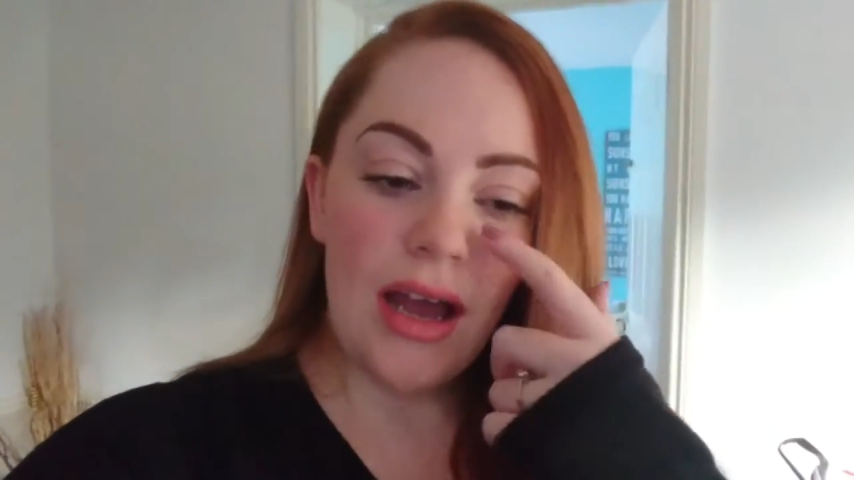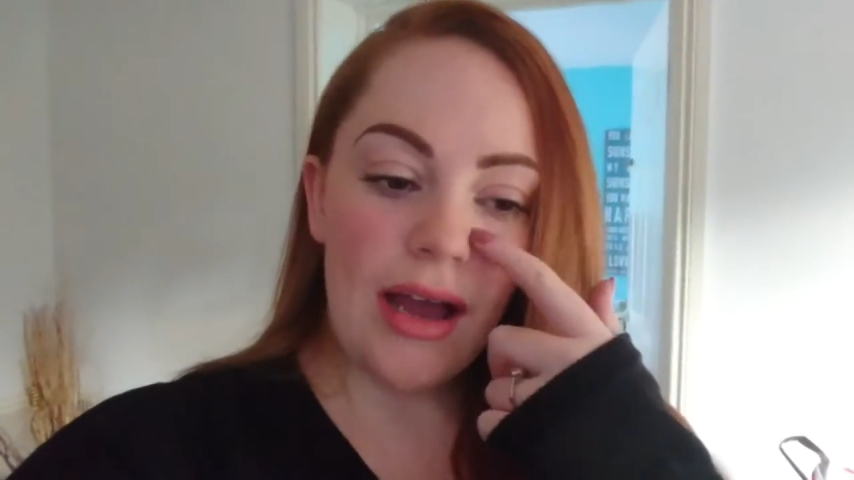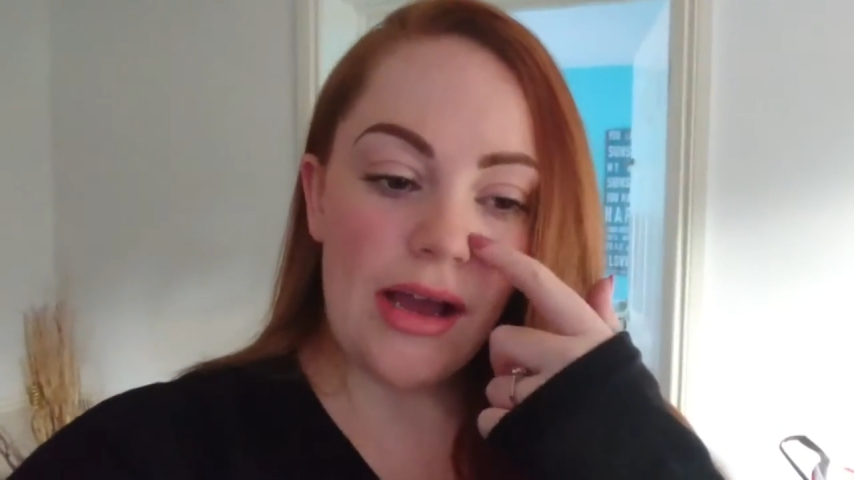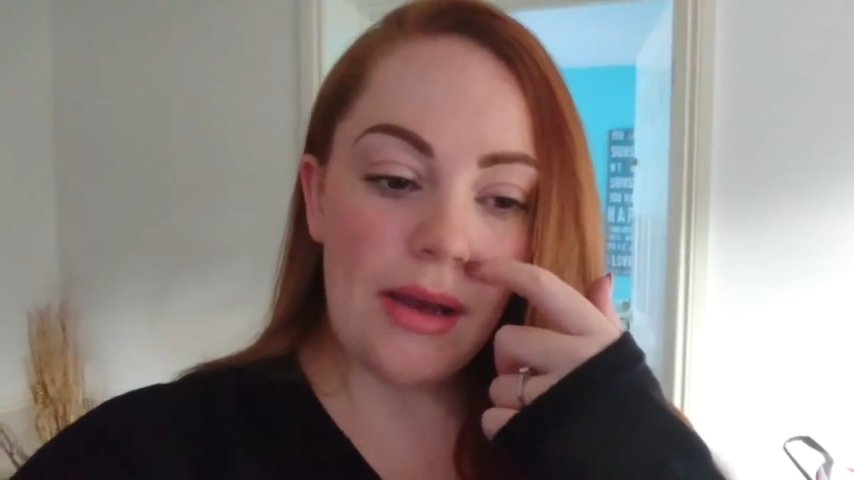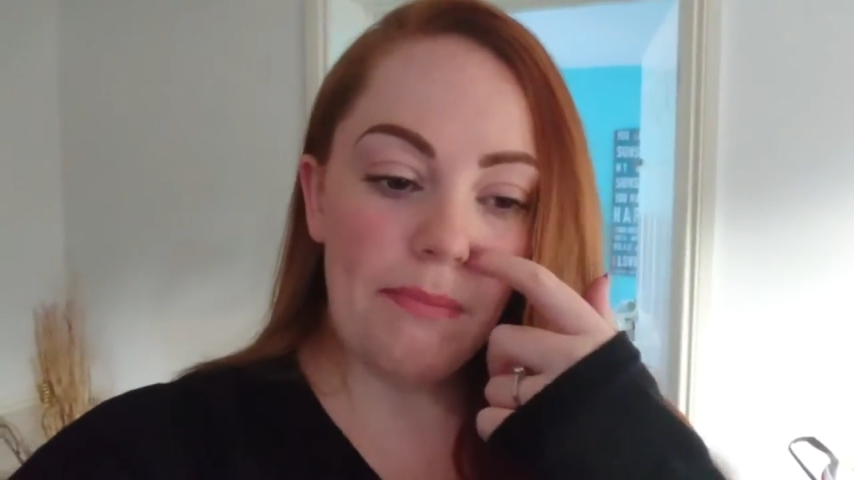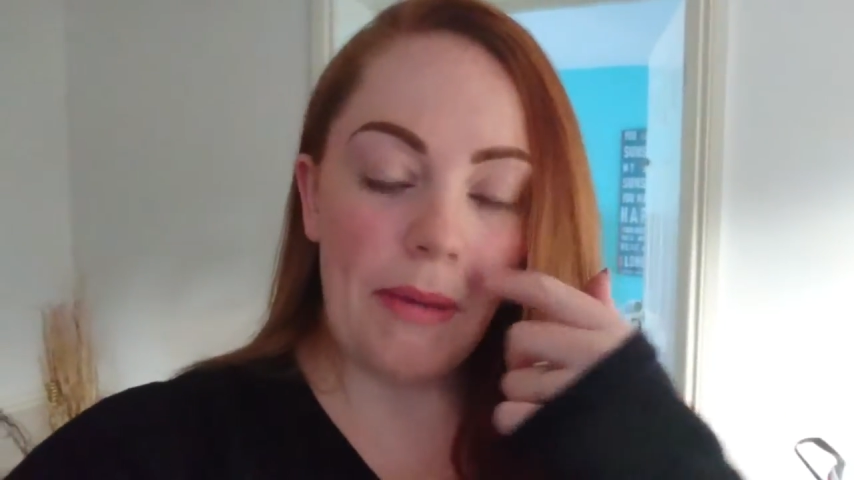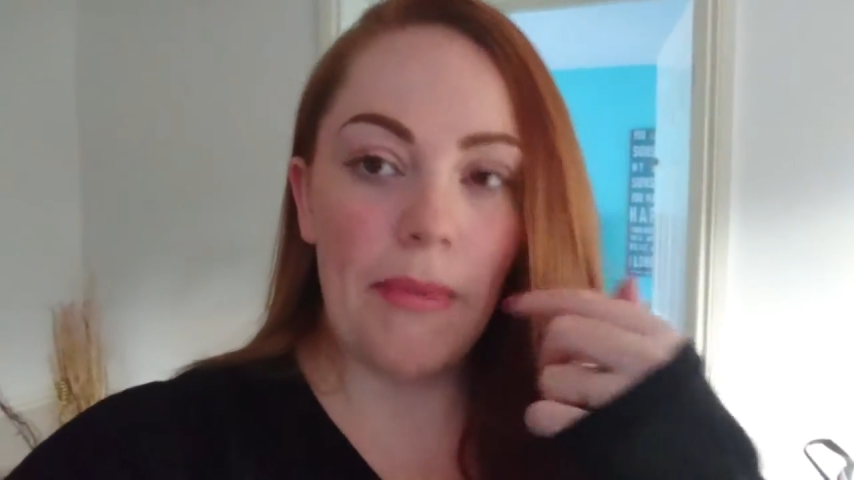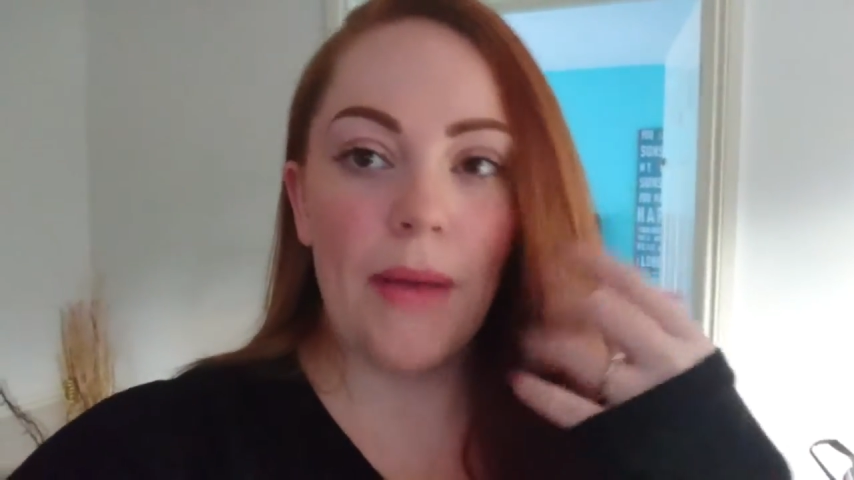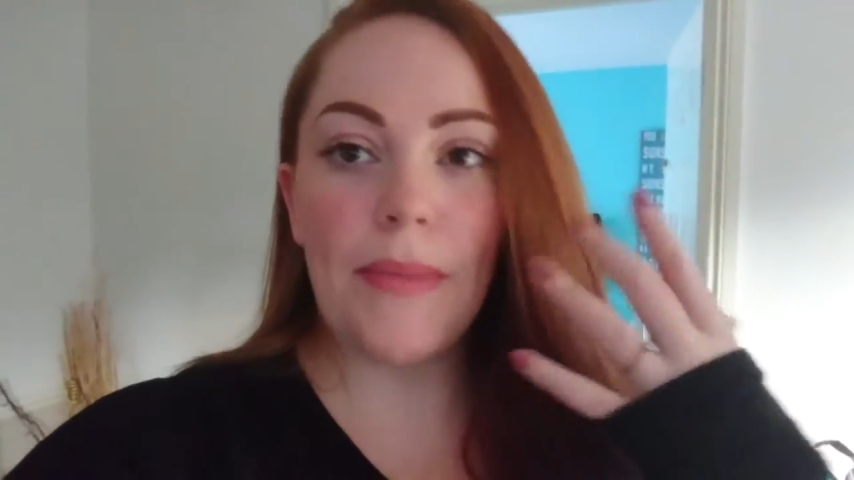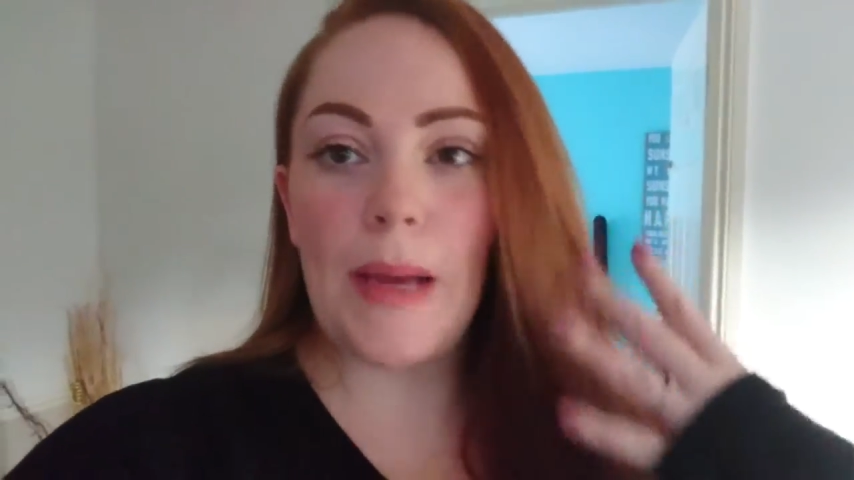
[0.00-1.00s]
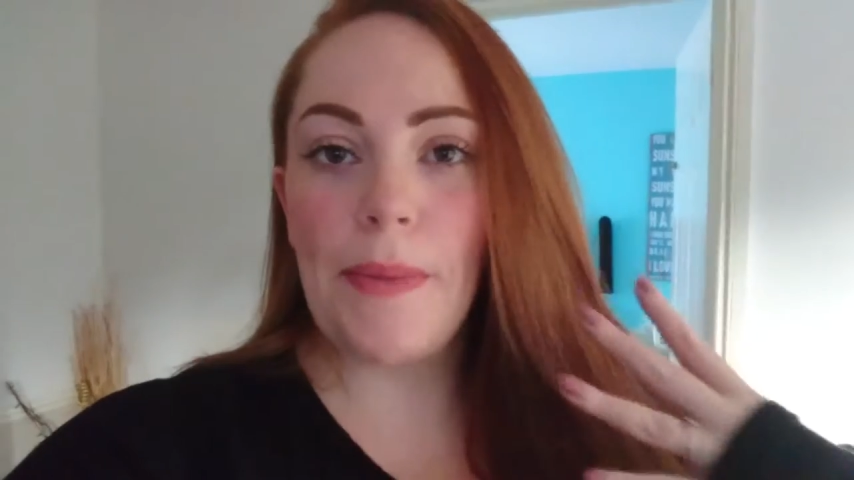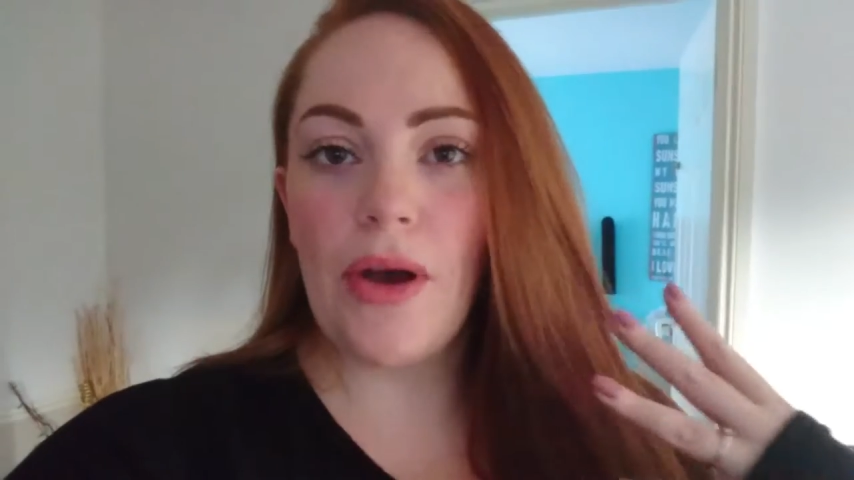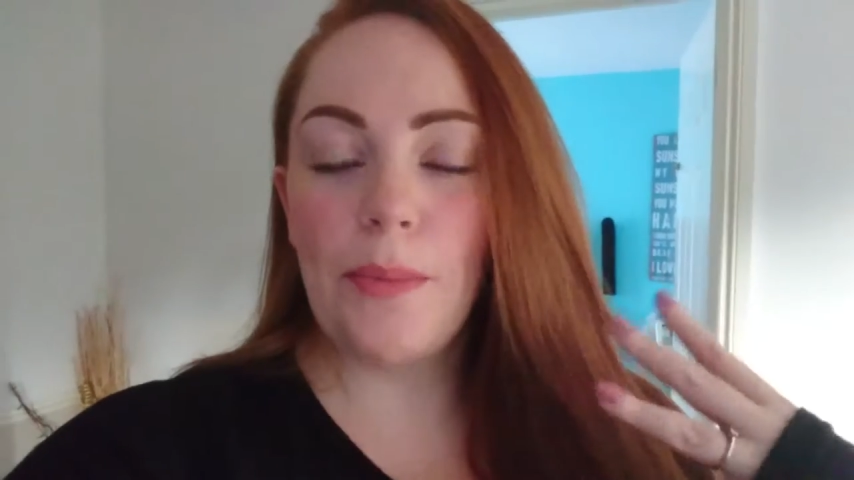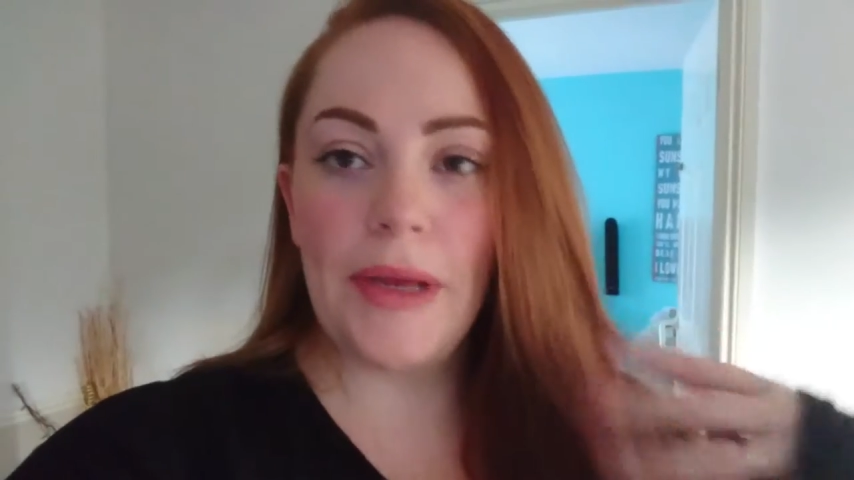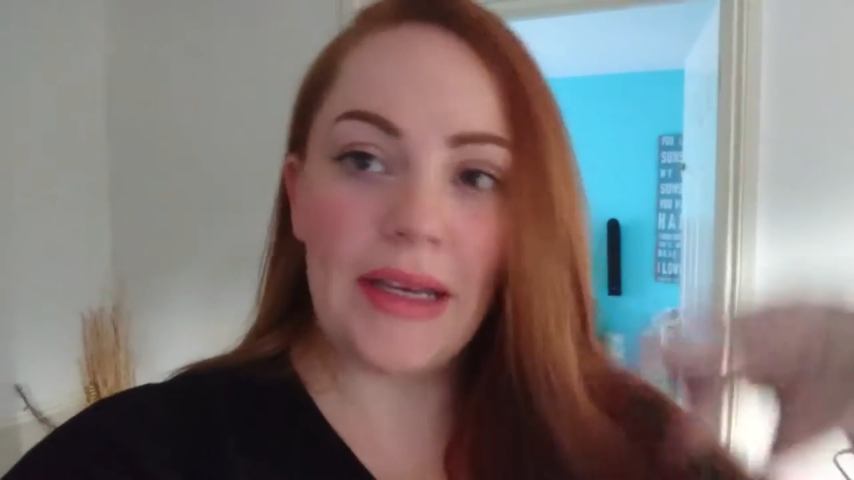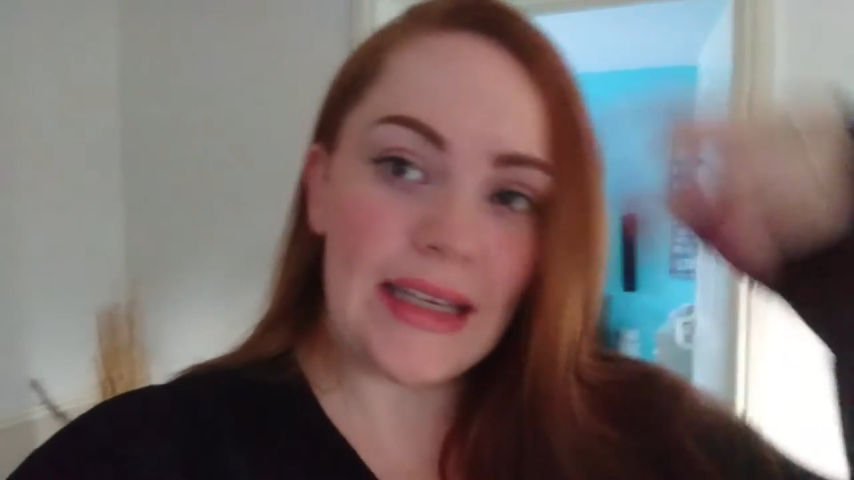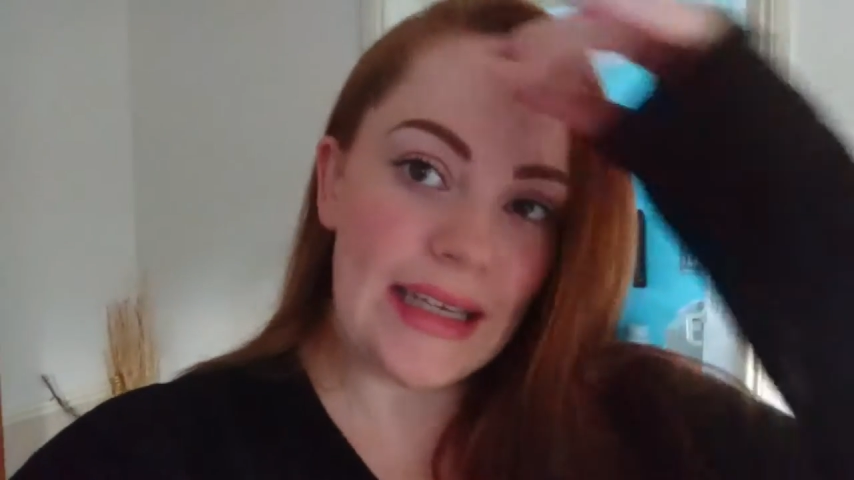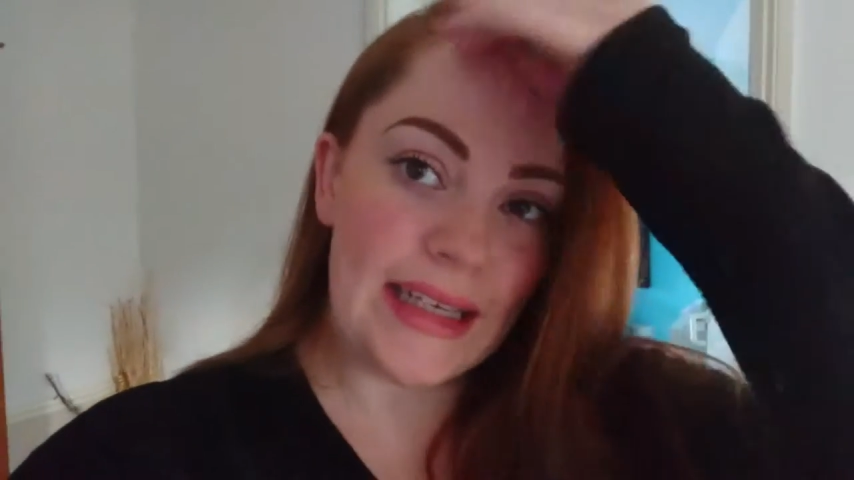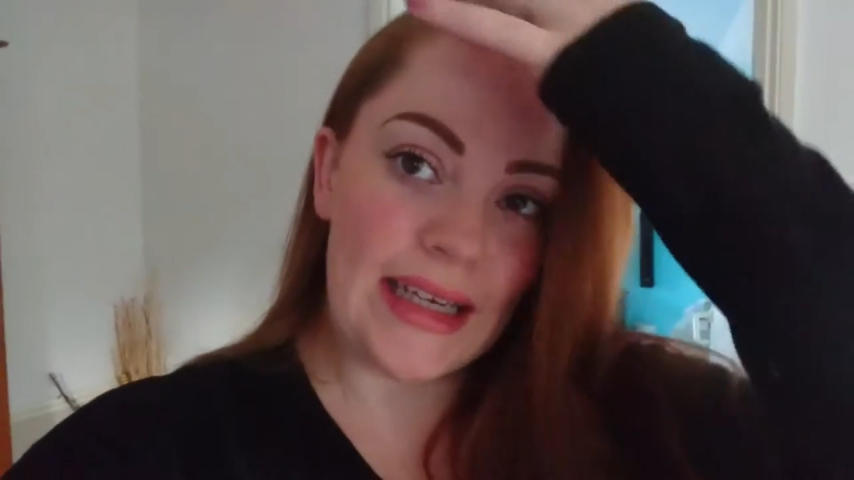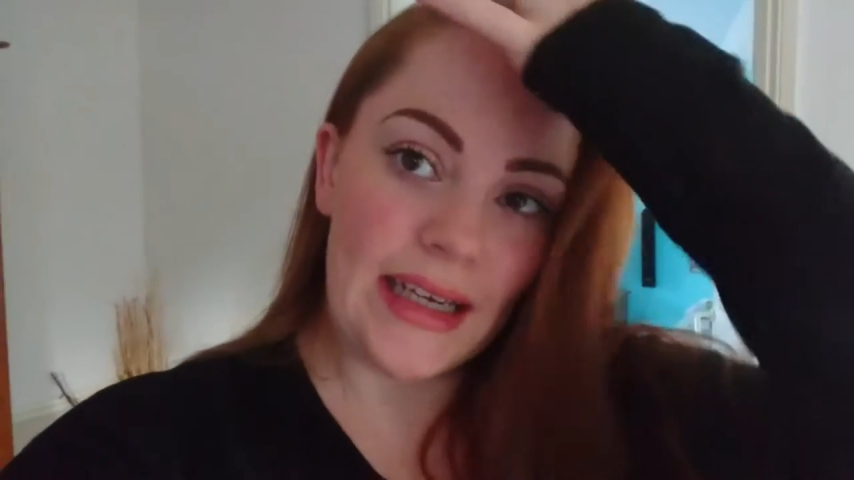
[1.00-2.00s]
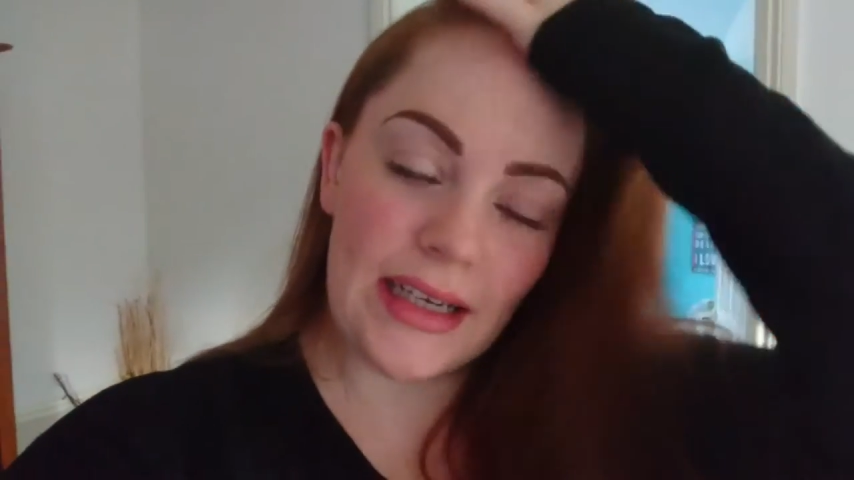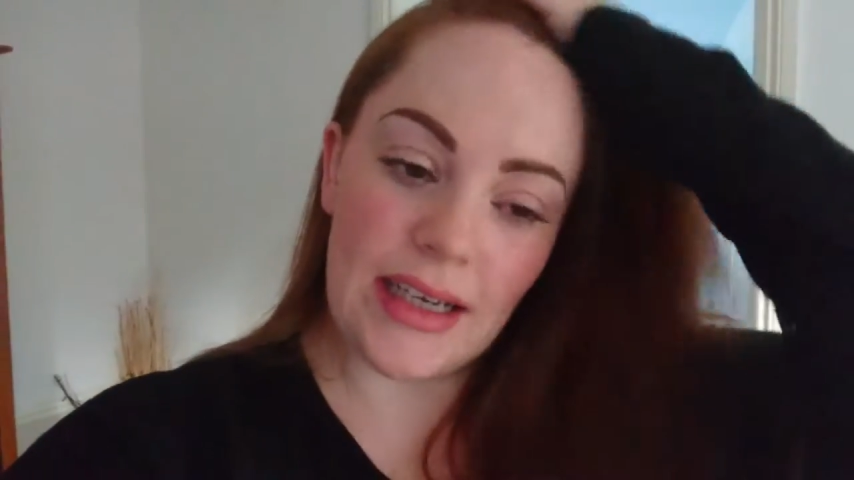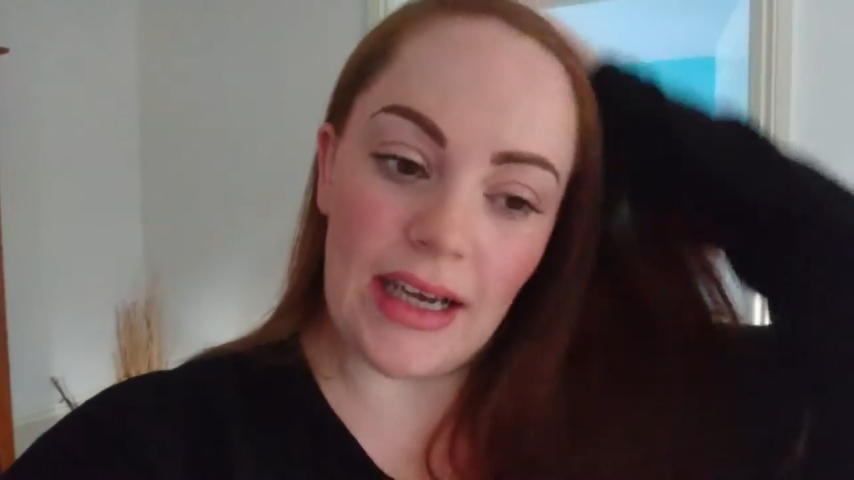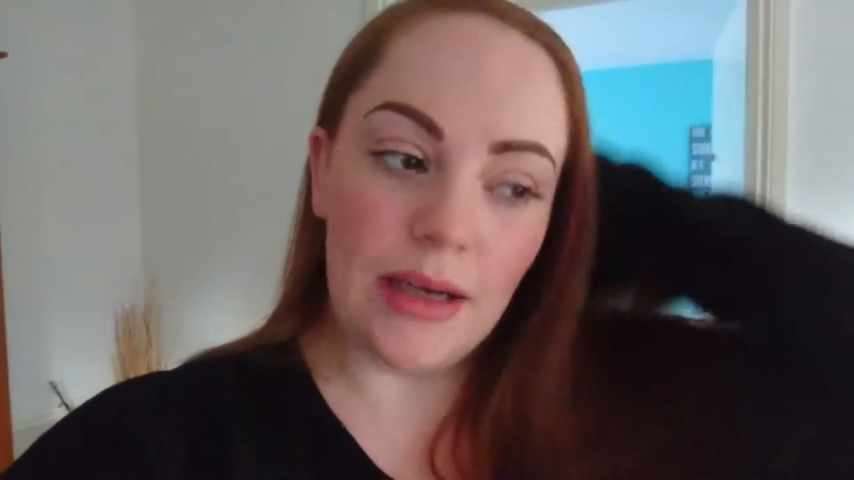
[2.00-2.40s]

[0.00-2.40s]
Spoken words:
My mum might pop in later,